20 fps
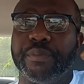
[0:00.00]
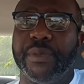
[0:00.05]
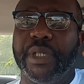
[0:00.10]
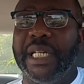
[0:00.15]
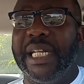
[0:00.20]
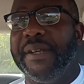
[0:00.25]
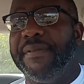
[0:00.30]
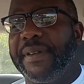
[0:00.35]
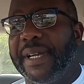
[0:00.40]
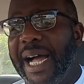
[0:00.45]

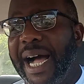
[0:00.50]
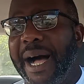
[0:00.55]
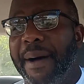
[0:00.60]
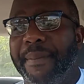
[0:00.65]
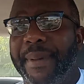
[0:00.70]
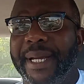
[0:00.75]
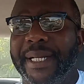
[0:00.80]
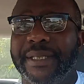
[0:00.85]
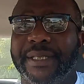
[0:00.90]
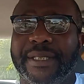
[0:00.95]
Leave
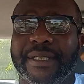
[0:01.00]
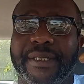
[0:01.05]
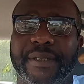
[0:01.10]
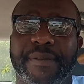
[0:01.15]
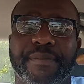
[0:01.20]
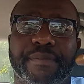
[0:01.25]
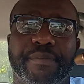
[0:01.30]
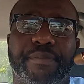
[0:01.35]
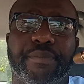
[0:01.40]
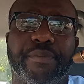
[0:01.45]
comments,
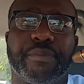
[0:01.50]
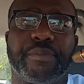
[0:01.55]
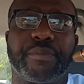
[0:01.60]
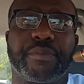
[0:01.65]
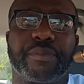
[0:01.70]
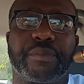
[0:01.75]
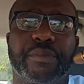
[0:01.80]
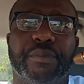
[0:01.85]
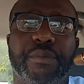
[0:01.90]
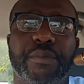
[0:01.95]

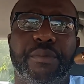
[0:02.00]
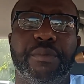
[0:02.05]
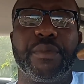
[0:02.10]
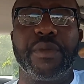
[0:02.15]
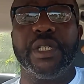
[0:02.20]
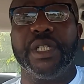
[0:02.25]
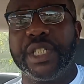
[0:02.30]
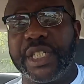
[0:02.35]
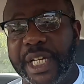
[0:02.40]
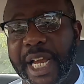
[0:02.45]

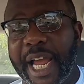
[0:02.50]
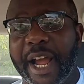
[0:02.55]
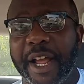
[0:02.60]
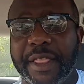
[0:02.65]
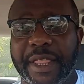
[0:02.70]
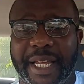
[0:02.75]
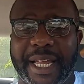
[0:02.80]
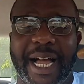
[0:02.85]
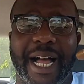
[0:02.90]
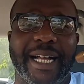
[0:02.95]
share
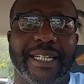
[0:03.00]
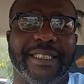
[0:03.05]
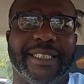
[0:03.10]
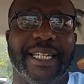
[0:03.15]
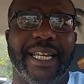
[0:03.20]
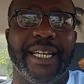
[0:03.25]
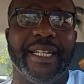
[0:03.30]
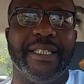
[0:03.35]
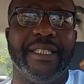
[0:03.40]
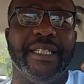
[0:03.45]
the
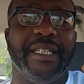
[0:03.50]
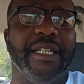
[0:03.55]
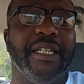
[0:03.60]
content.